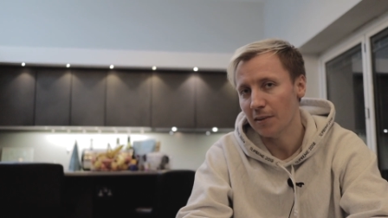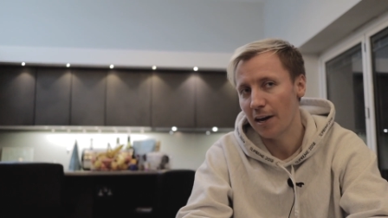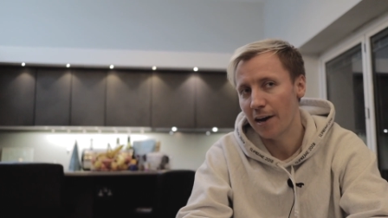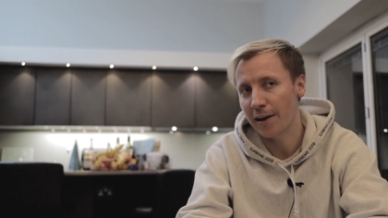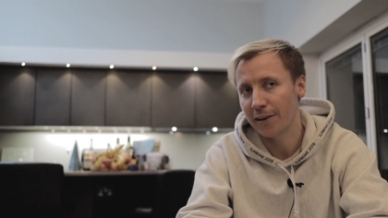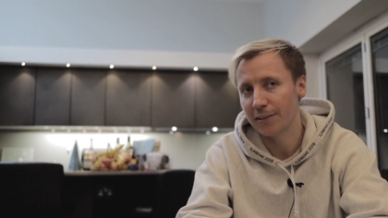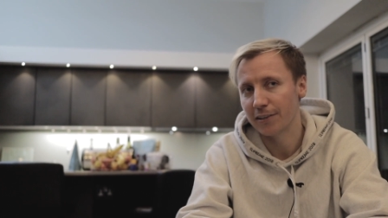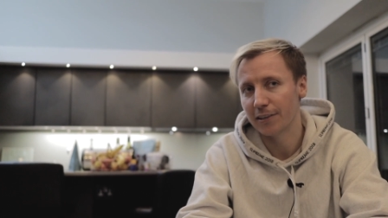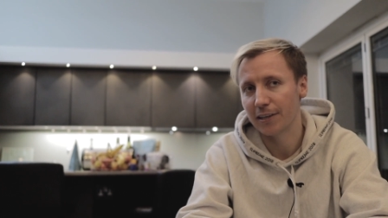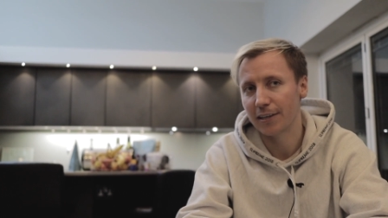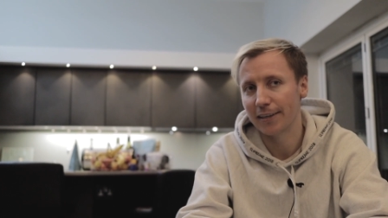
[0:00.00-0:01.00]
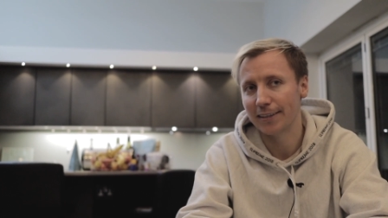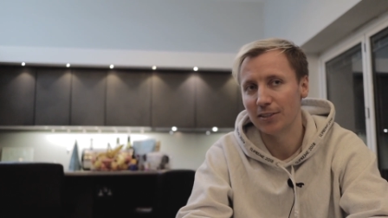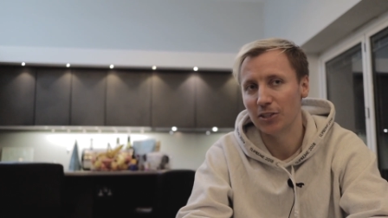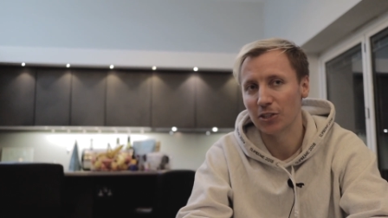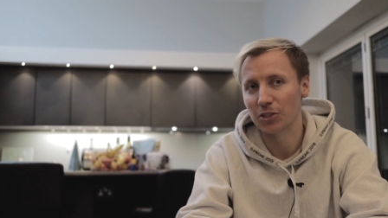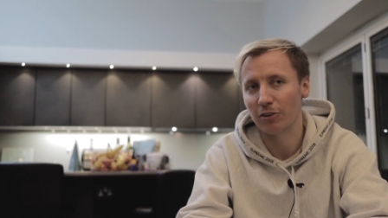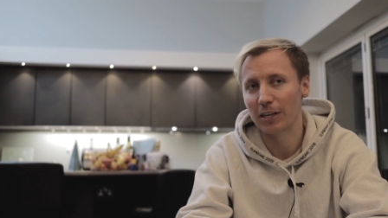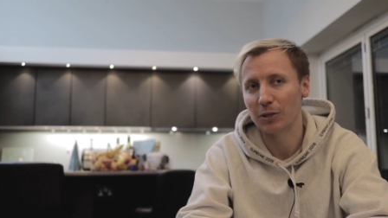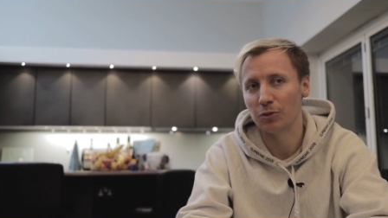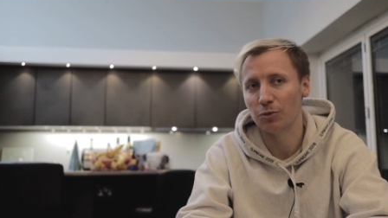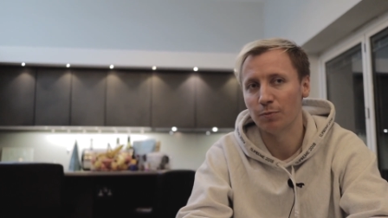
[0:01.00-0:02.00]
and don't try
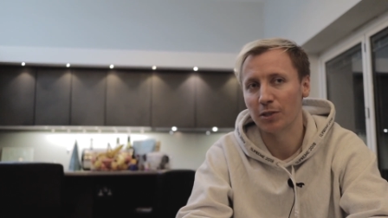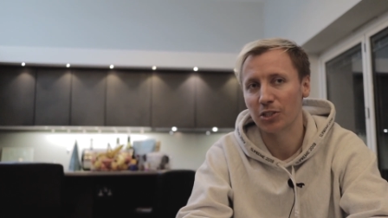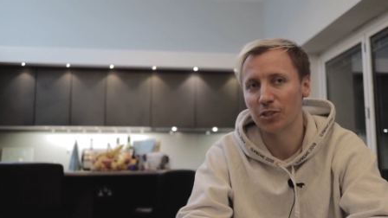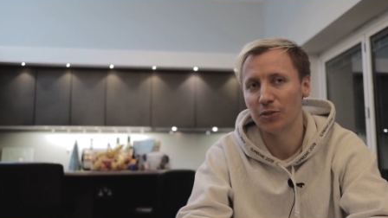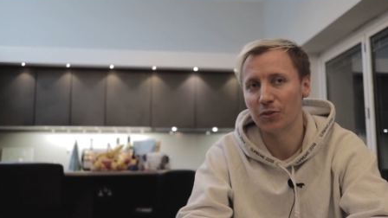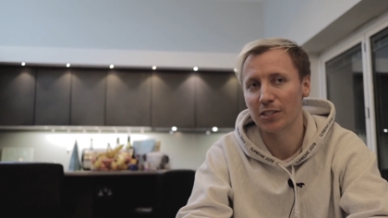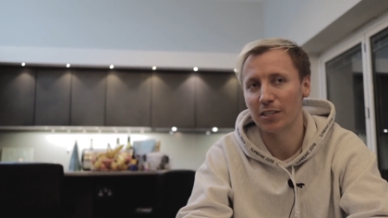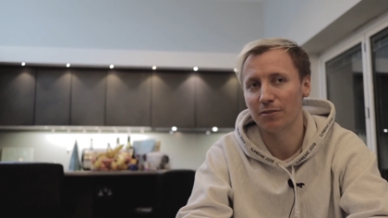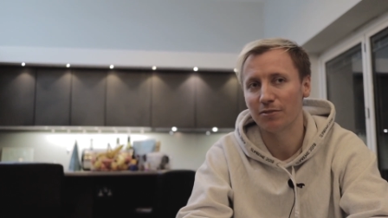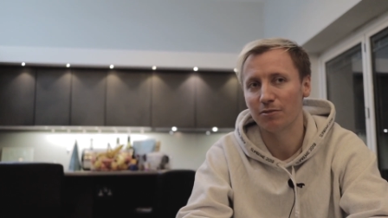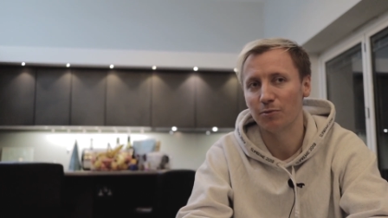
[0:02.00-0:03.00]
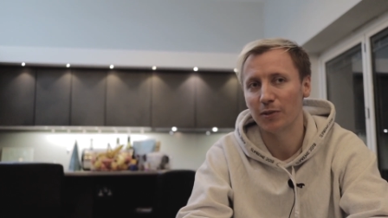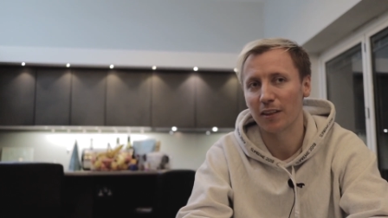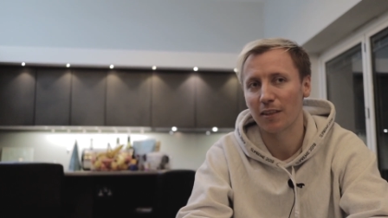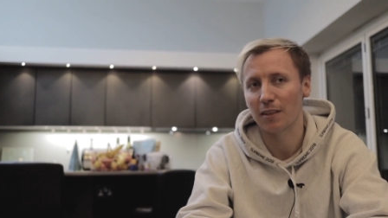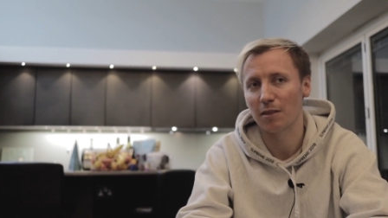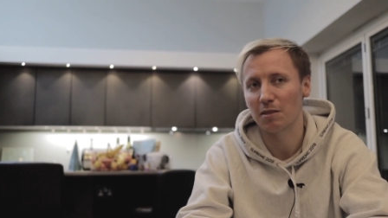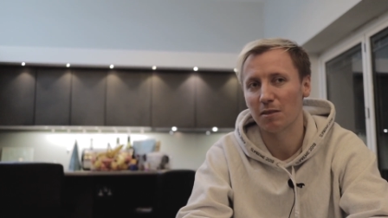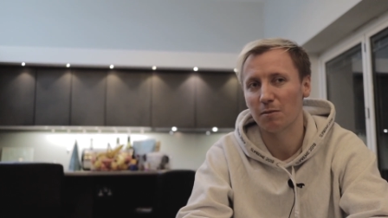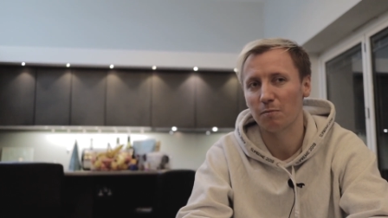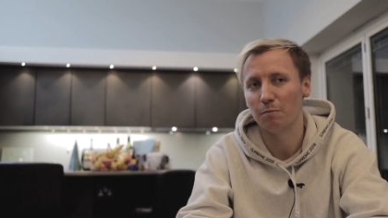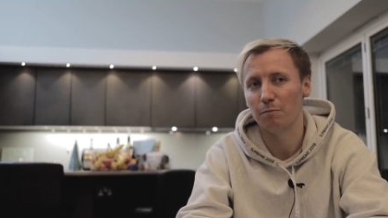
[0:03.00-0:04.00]
out too much new stuff with
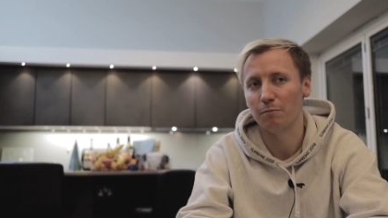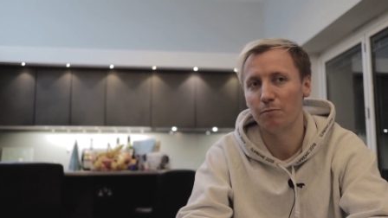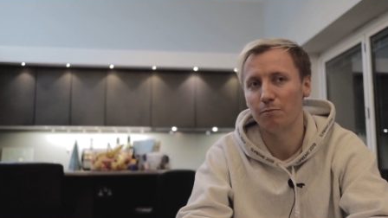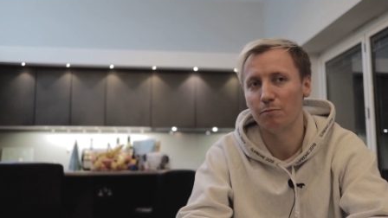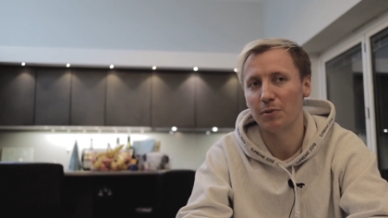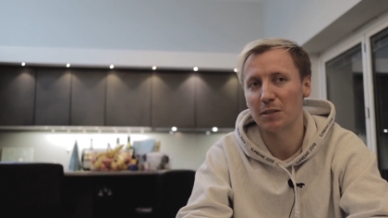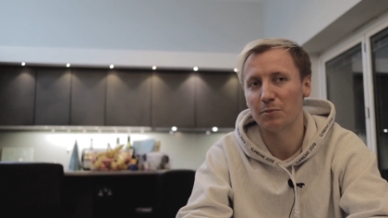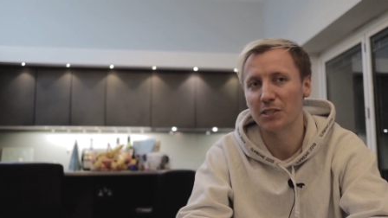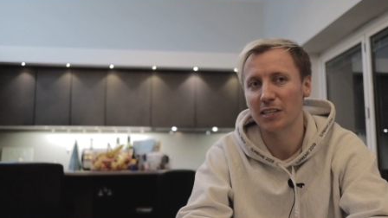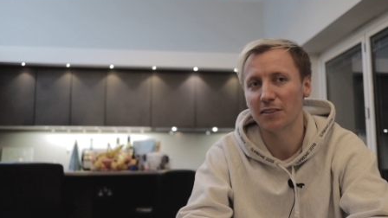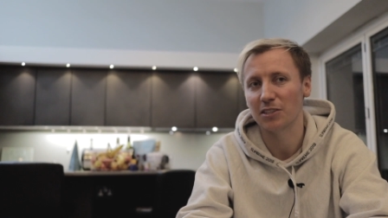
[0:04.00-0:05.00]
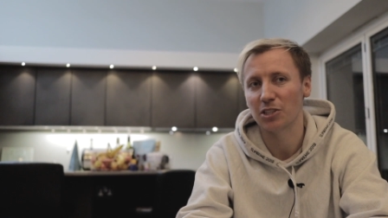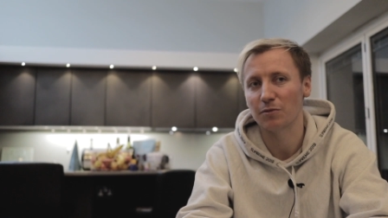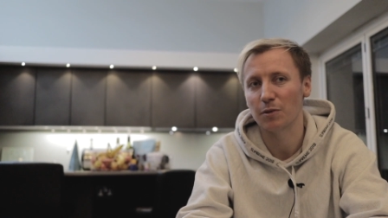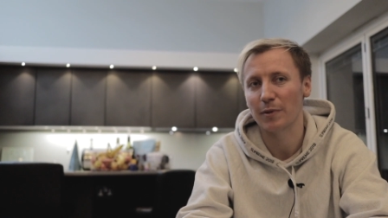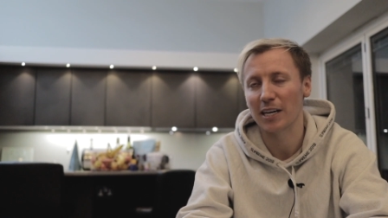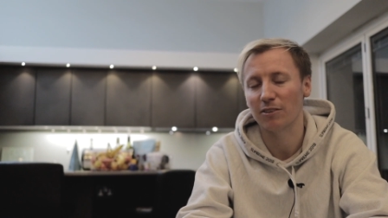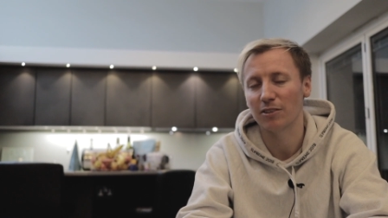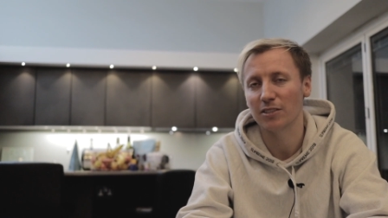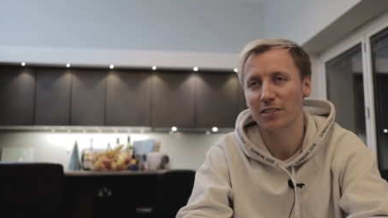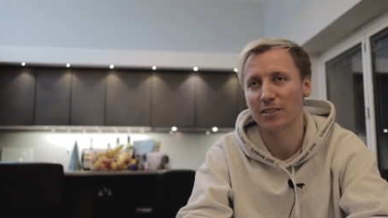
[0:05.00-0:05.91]
big percentage of your bankroll.